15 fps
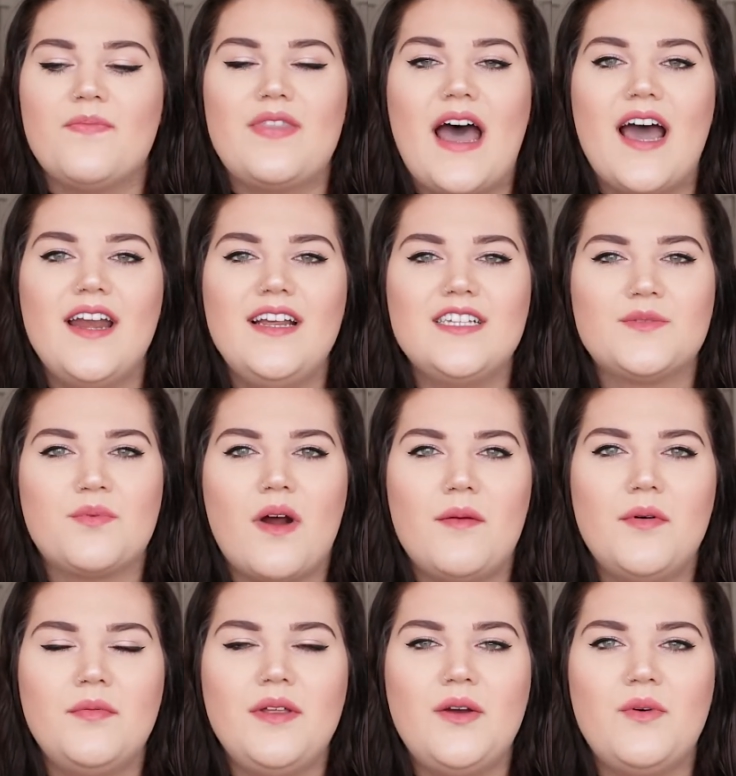that is
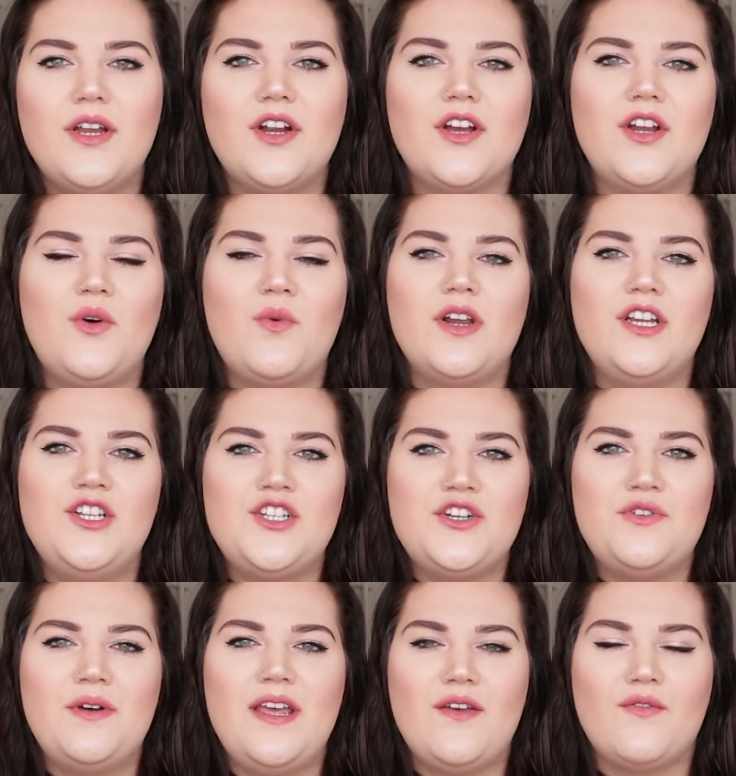probably what you're gonna wanna
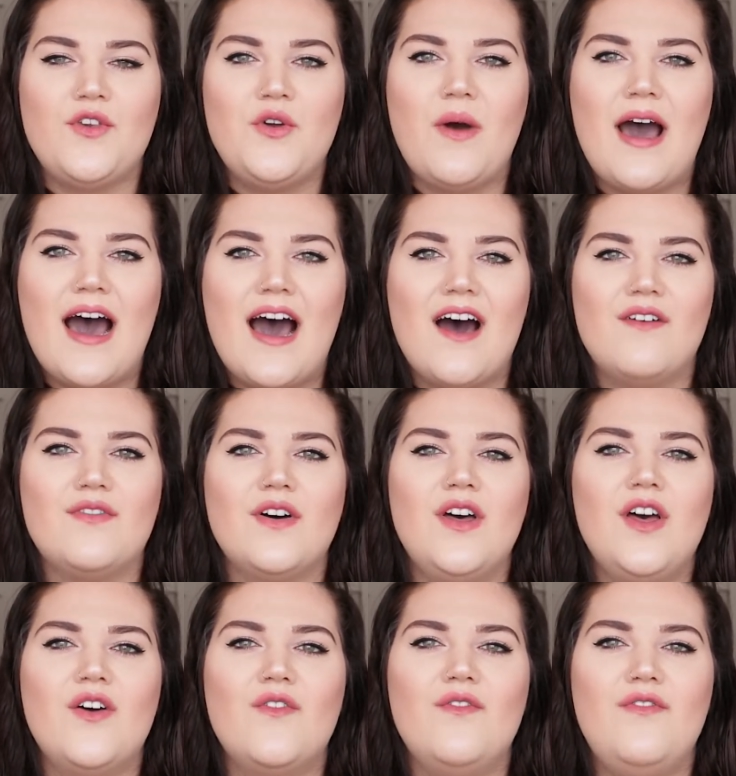do if you have
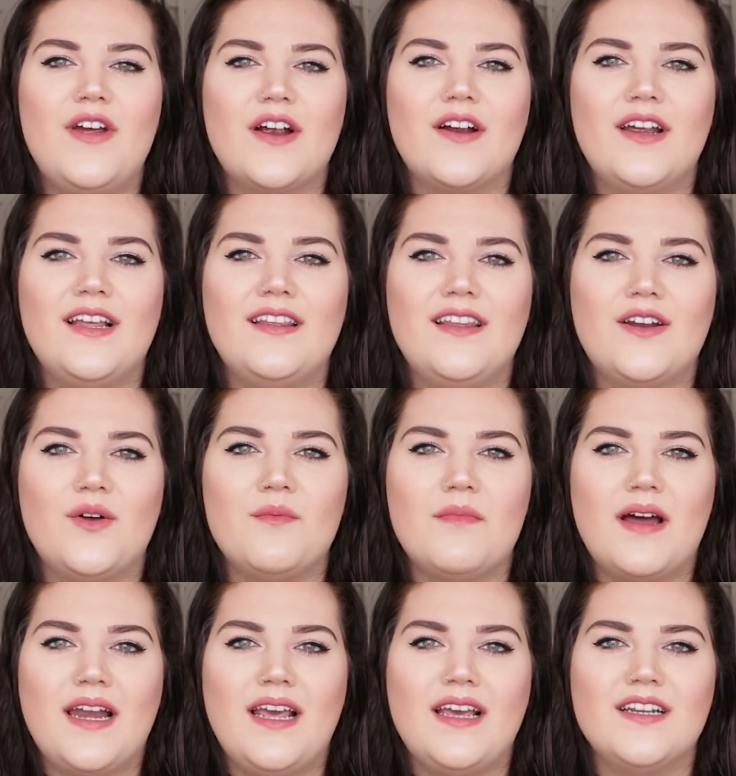very little
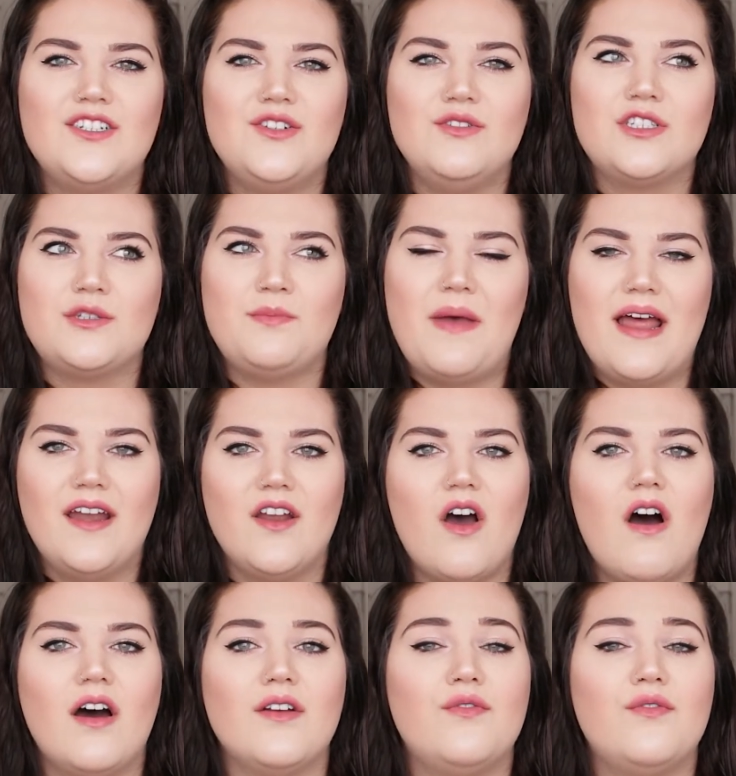money to spend on